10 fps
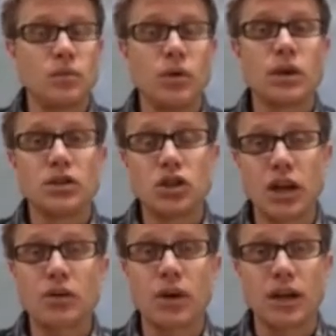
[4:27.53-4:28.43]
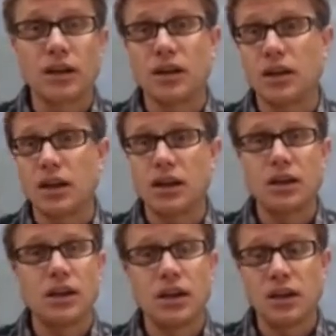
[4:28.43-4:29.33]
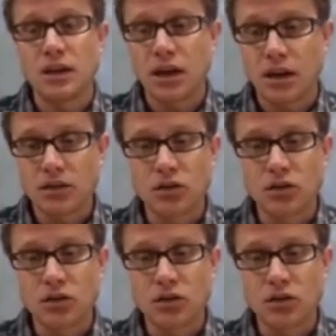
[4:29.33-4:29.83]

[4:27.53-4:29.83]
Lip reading: We can generate it in a